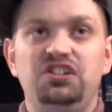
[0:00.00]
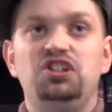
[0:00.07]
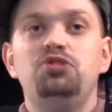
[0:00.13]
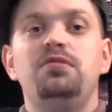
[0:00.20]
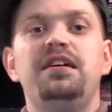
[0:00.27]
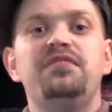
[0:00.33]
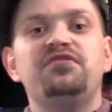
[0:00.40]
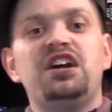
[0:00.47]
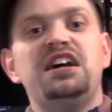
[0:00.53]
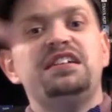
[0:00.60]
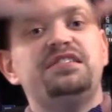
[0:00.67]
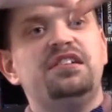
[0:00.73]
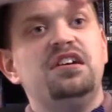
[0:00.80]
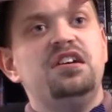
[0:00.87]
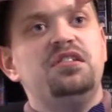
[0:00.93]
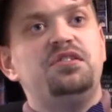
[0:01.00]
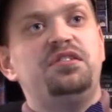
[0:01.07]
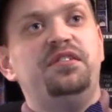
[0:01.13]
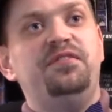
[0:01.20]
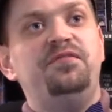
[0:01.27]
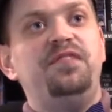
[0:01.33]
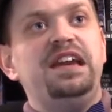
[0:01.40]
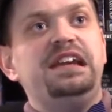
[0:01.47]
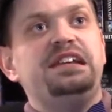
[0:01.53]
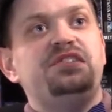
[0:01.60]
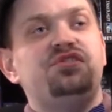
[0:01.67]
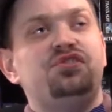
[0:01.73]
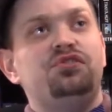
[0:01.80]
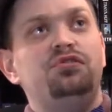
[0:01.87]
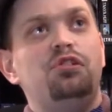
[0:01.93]
You have got the
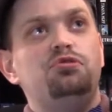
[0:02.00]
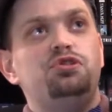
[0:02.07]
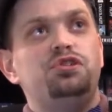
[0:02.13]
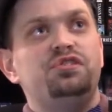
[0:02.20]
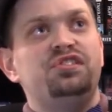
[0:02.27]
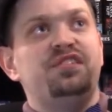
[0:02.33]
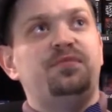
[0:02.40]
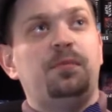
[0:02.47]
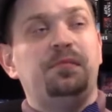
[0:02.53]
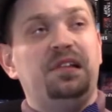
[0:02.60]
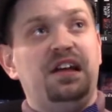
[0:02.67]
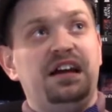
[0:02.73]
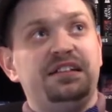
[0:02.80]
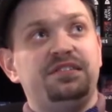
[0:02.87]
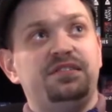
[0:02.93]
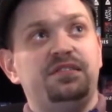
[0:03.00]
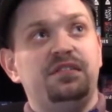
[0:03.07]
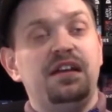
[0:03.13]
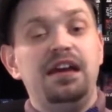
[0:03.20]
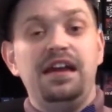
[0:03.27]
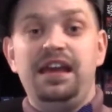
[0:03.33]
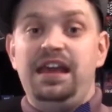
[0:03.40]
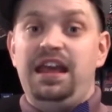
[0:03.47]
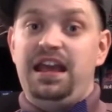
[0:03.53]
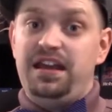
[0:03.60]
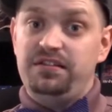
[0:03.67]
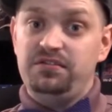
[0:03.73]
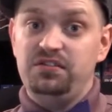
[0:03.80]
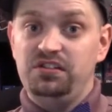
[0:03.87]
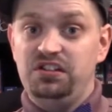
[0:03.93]
vaguest notions of a plot,
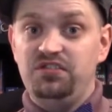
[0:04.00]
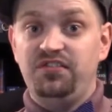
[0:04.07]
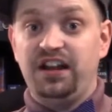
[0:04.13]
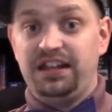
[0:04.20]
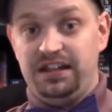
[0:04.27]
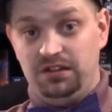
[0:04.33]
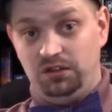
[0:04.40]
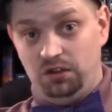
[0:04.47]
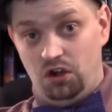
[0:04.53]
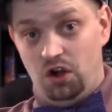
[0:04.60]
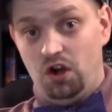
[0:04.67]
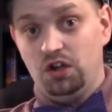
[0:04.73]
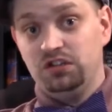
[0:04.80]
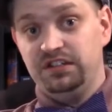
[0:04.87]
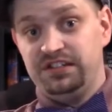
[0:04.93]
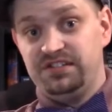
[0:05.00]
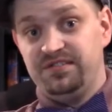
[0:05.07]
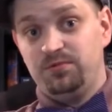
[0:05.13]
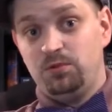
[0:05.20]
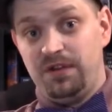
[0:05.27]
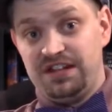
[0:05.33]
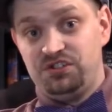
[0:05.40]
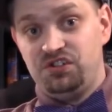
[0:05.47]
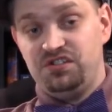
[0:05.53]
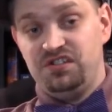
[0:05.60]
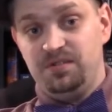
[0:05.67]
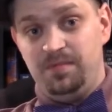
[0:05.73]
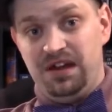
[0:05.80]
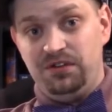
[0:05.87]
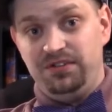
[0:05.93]
and you've got a long list of questions
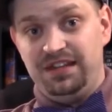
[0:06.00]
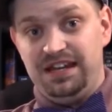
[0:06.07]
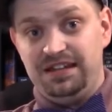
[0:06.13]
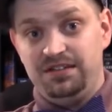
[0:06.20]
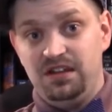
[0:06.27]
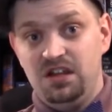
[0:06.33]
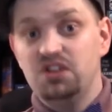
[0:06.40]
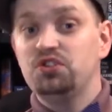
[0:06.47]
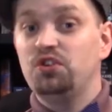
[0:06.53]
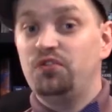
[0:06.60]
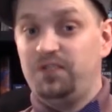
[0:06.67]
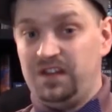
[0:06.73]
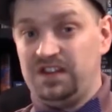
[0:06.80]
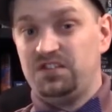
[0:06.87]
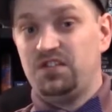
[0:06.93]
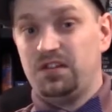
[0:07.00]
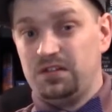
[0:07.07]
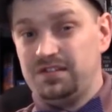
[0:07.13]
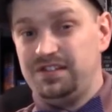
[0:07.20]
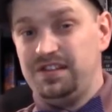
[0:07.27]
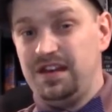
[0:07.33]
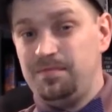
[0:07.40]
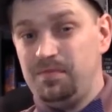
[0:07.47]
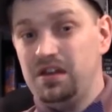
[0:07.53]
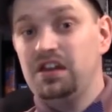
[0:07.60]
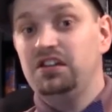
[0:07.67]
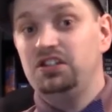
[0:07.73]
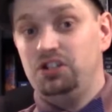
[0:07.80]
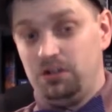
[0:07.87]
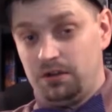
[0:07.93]
about that. So for this third step,
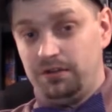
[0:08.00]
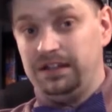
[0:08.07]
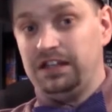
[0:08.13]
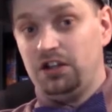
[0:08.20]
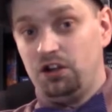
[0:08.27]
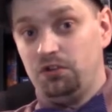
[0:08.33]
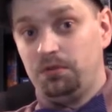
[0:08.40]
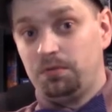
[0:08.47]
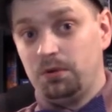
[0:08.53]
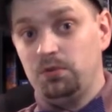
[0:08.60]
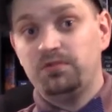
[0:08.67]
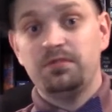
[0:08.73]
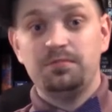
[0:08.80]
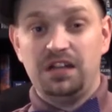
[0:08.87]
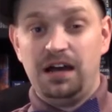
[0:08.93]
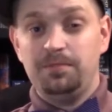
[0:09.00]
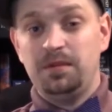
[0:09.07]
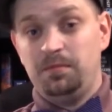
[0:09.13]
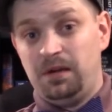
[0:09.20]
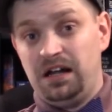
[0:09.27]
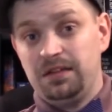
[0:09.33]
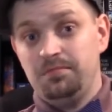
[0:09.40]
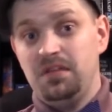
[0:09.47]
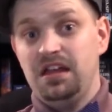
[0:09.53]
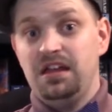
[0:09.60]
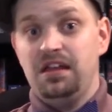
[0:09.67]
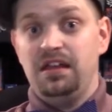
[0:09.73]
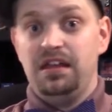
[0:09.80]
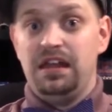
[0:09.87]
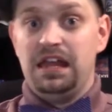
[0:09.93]
you're going to go through from top to bottom
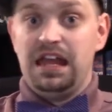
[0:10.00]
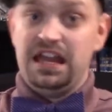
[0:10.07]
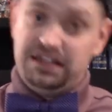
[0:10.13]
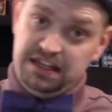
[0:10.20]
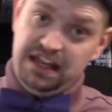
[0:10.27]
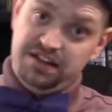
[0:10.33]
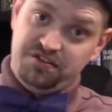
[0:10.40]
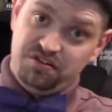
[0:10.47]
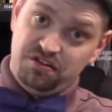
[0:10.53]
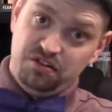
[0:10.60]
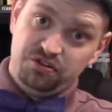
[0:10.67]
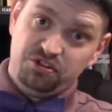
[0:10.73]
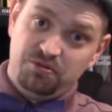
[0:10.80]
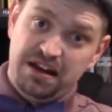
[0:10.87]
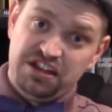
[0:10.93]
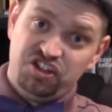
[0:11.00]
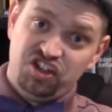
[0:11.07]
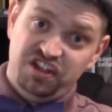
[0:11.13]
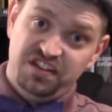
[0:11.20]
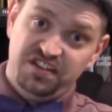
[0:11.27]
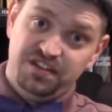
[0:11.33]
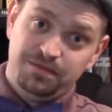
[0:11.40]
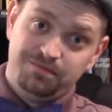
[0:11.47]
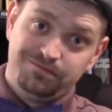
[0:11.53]
and answer those questions.